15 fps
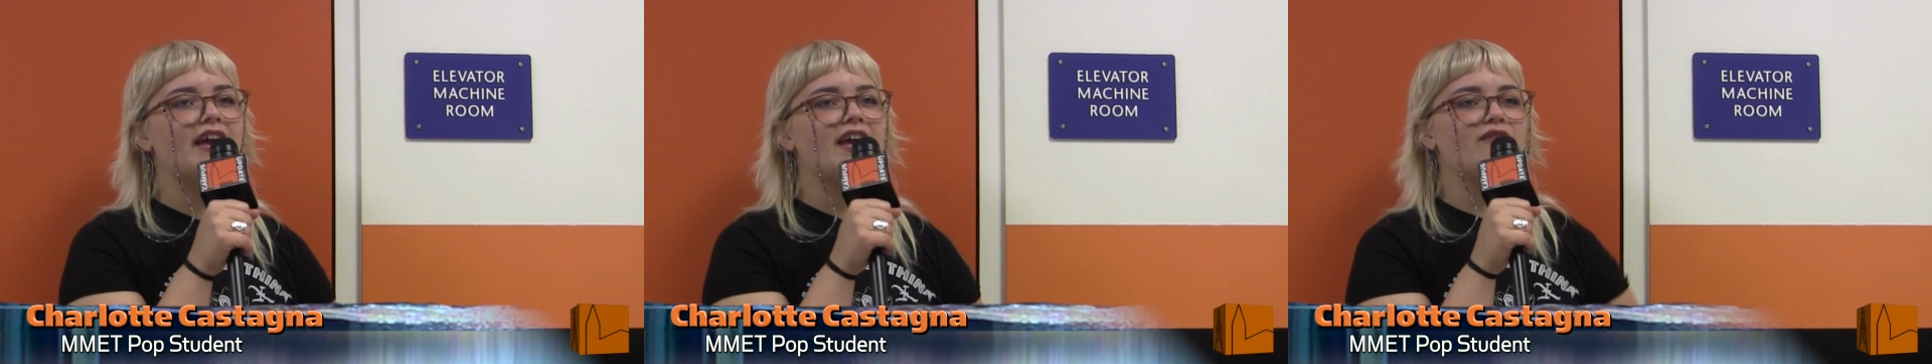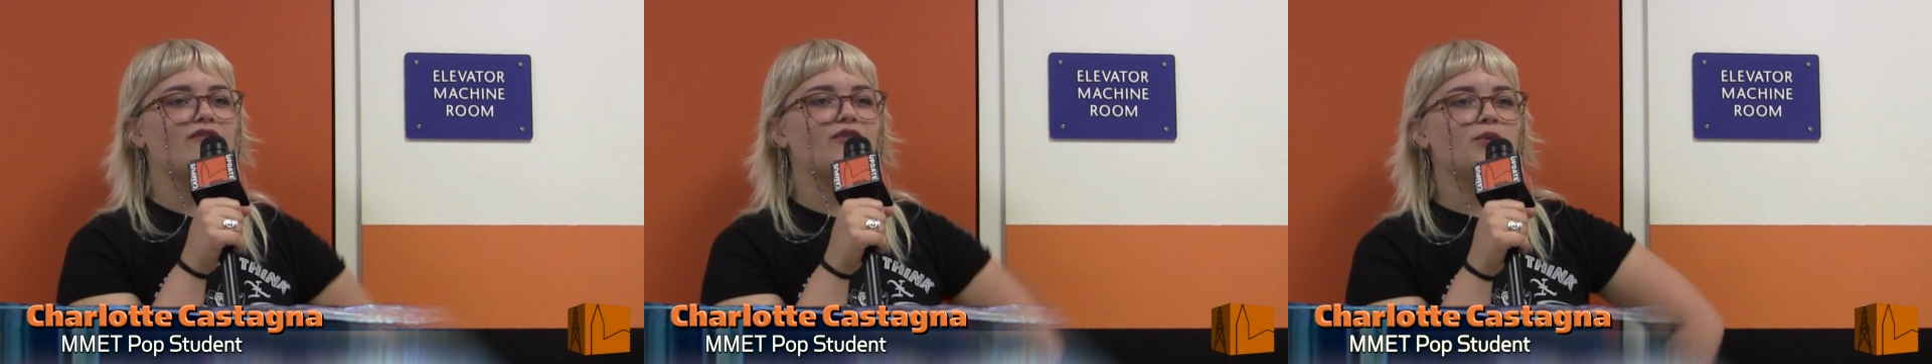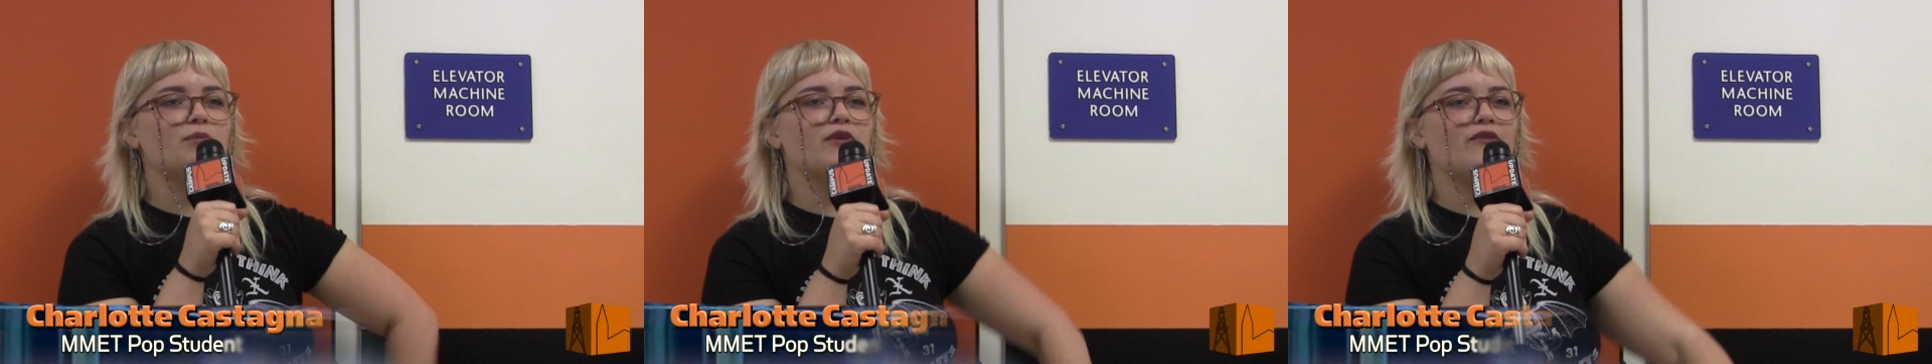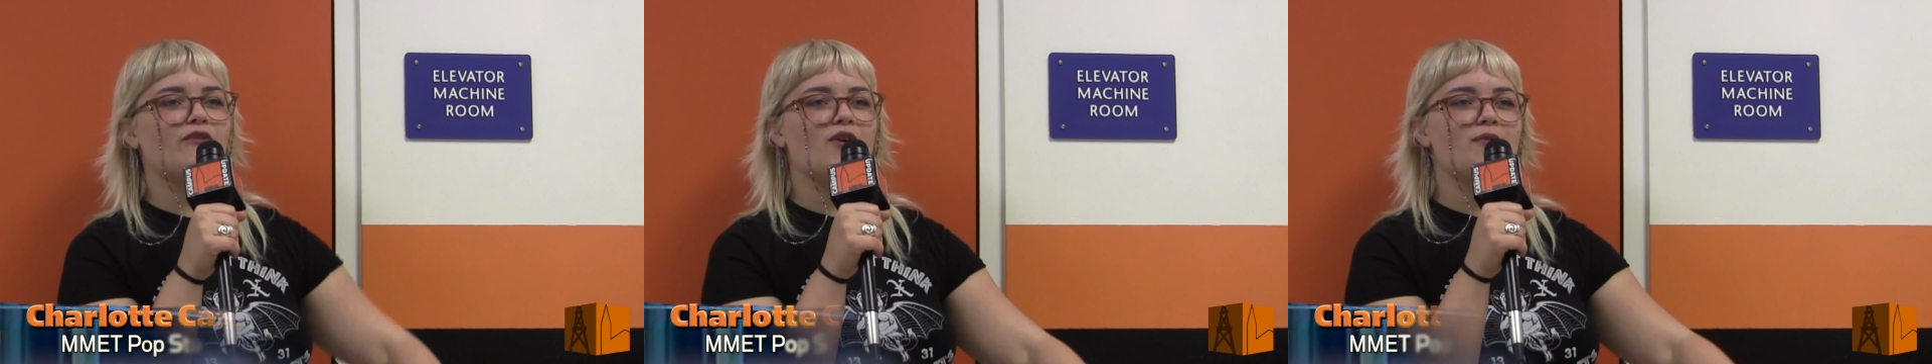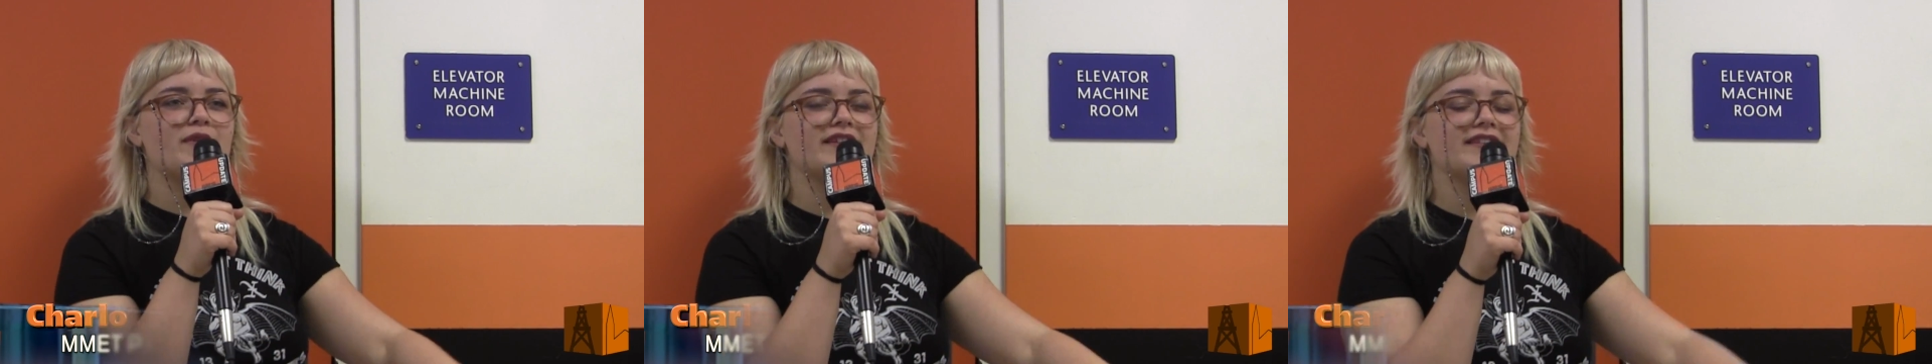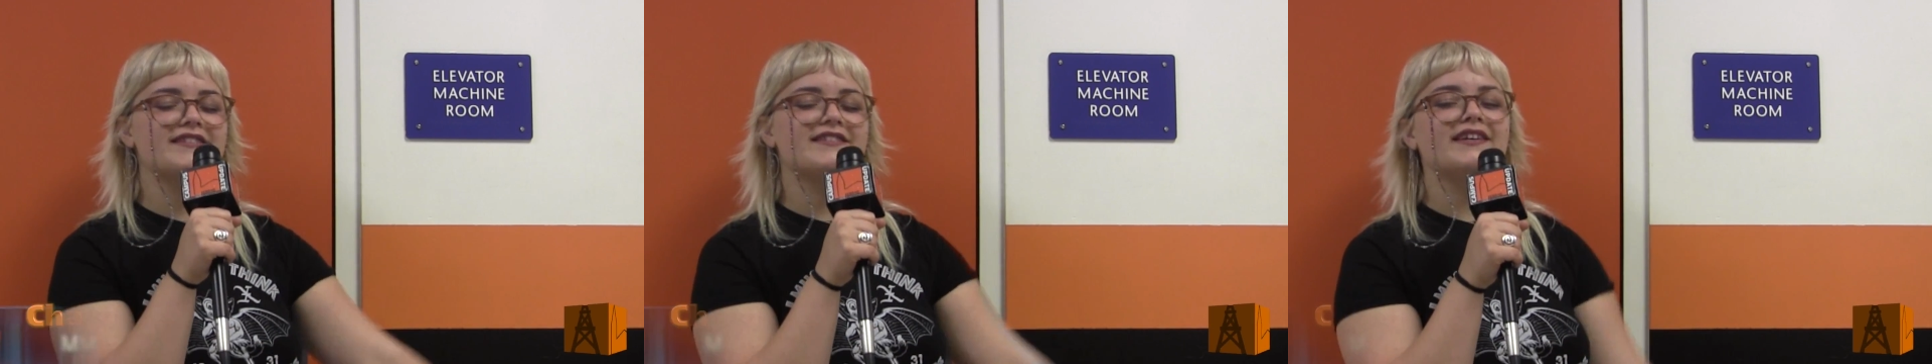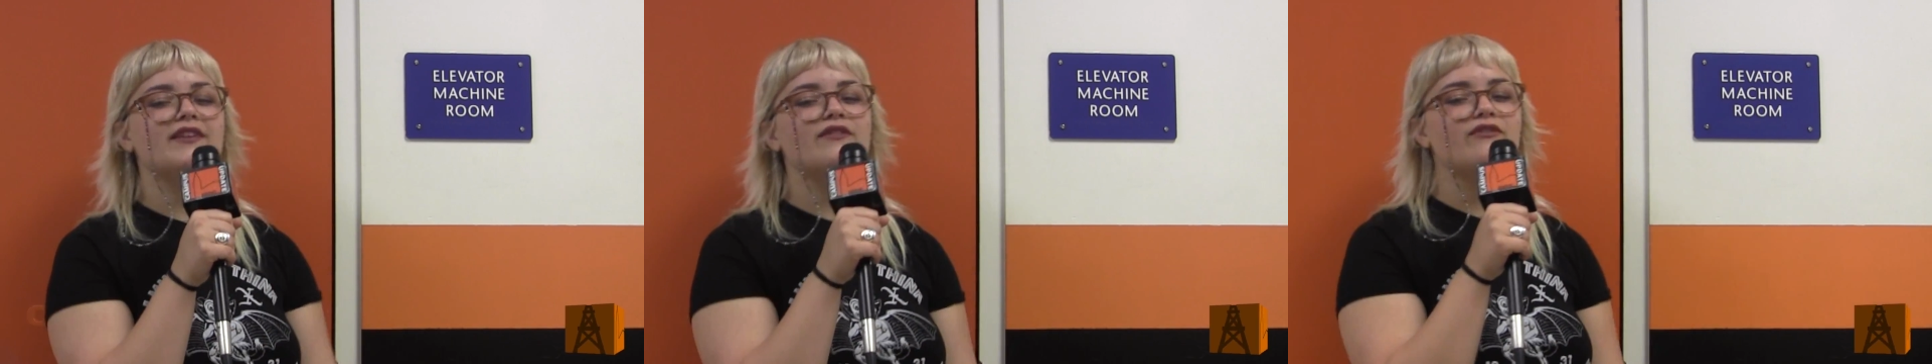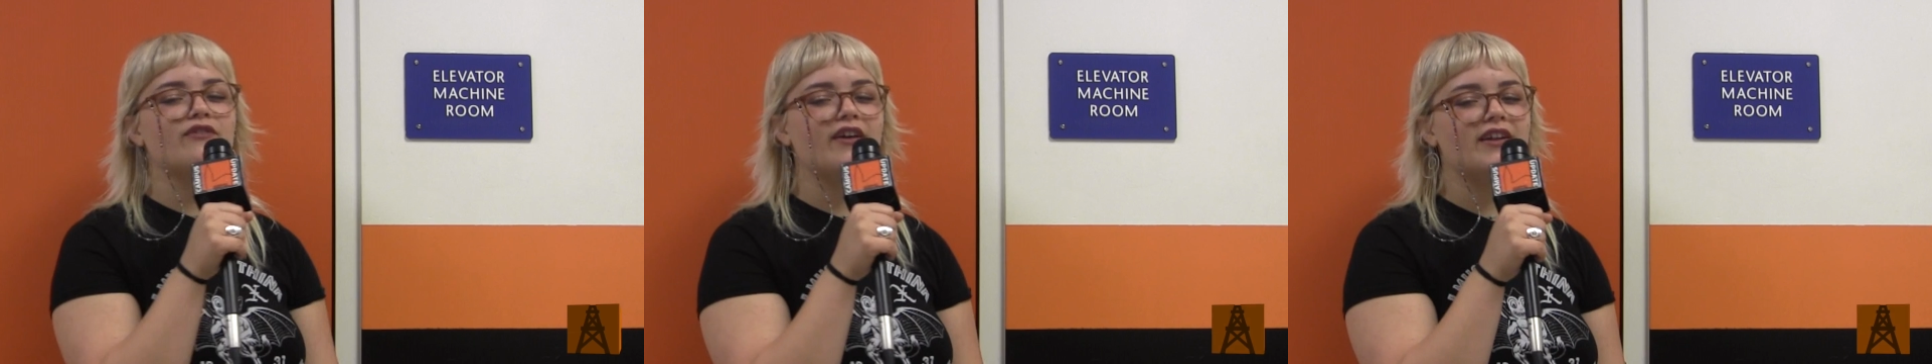a full performance
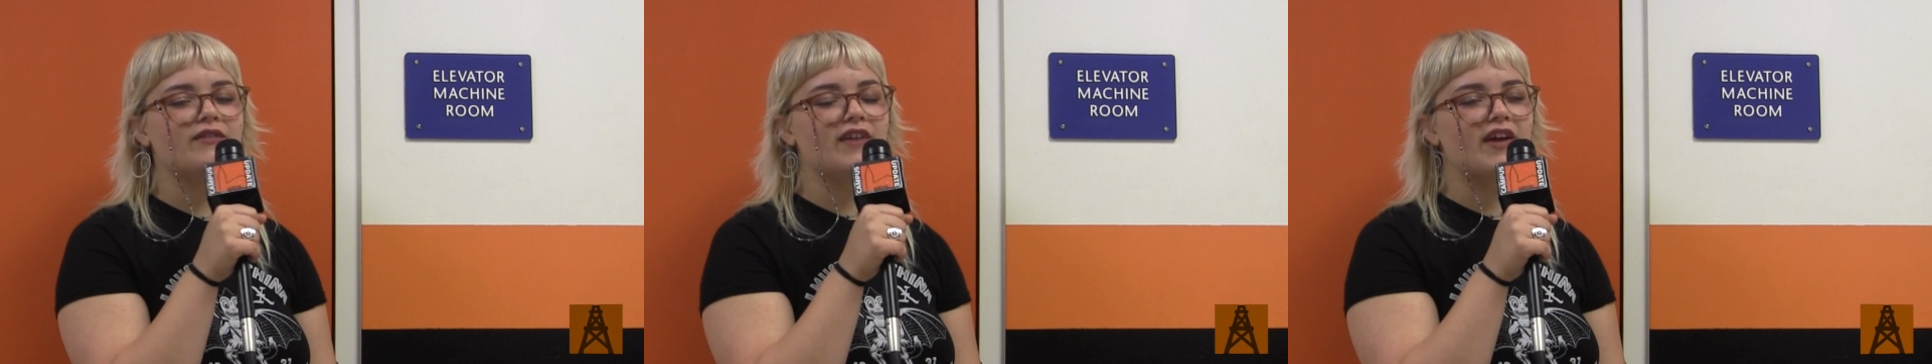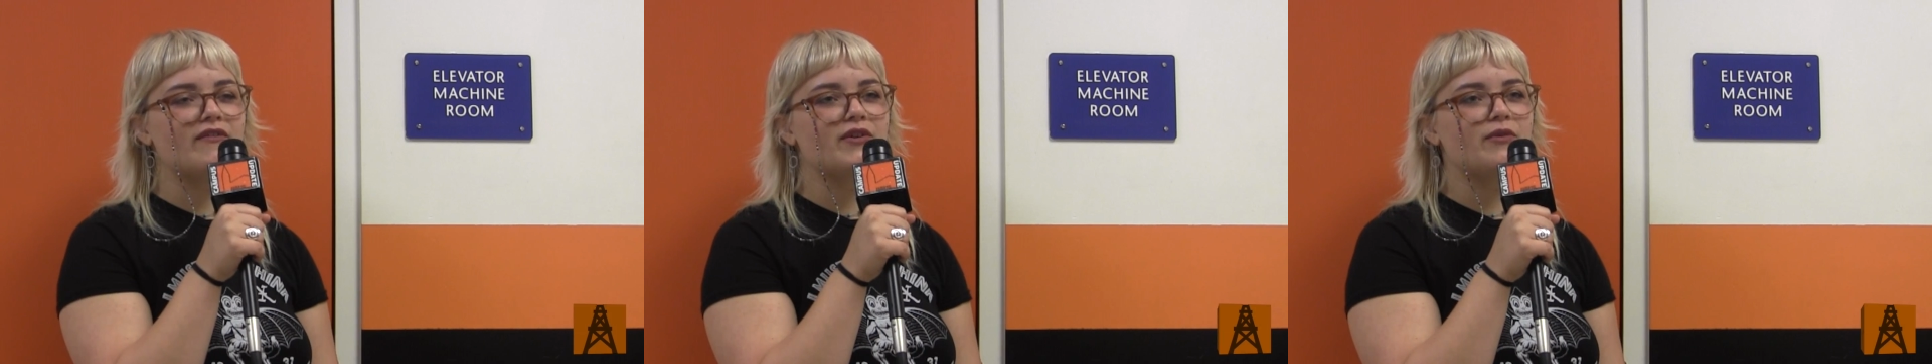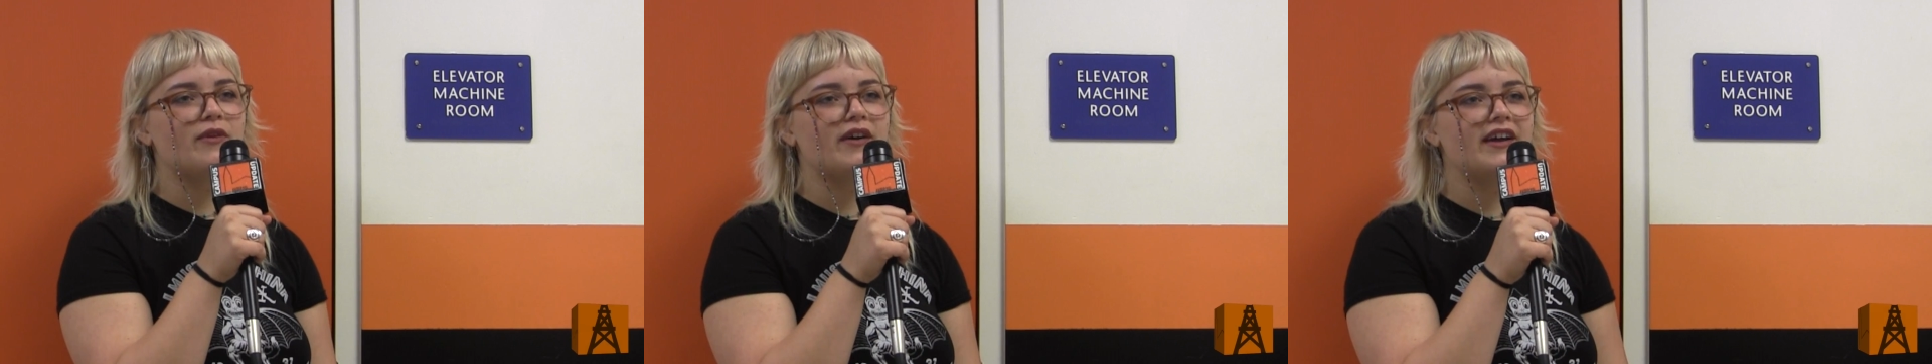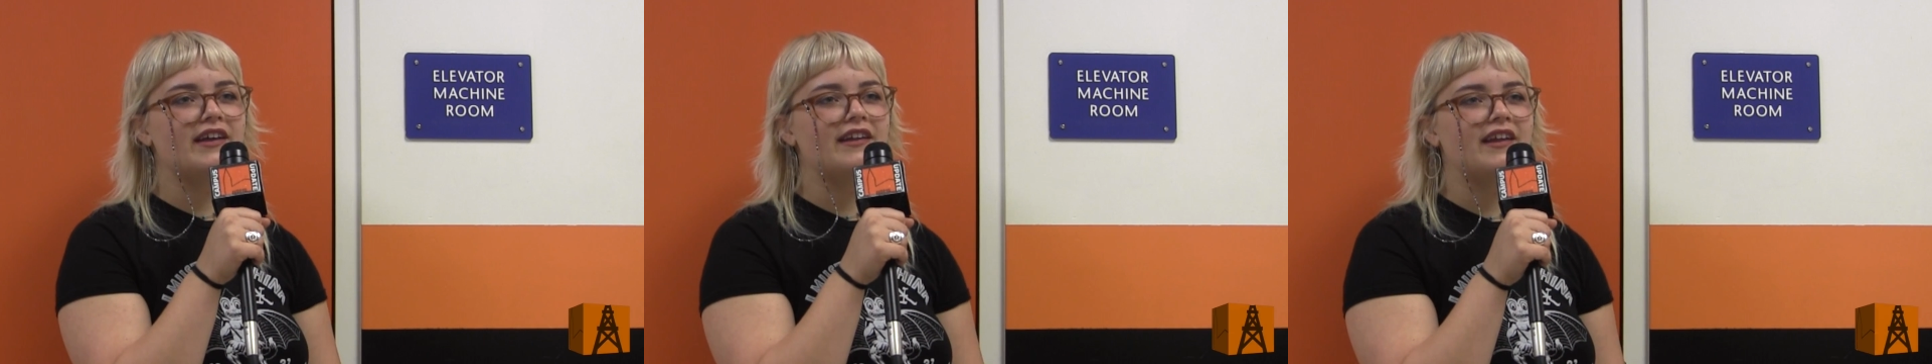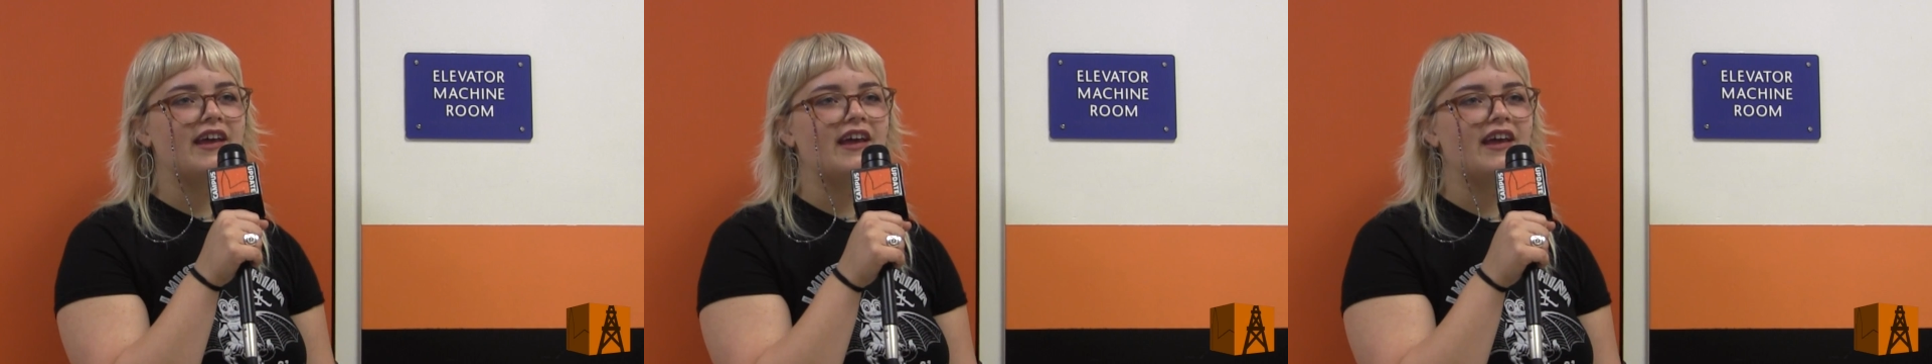in front of everyone